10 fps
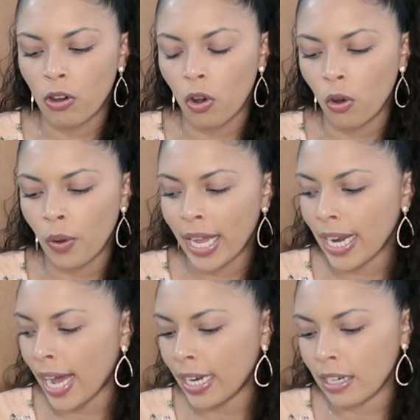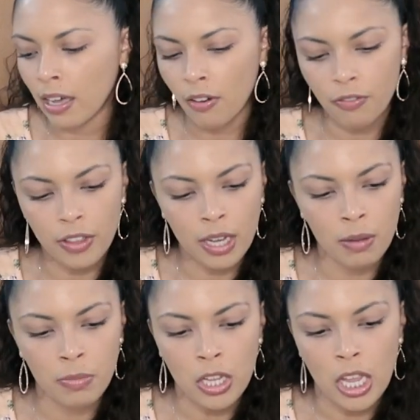& Co, and I love
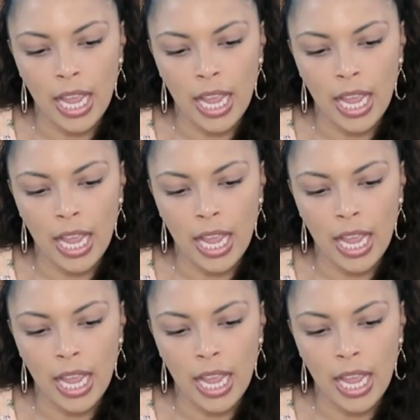them.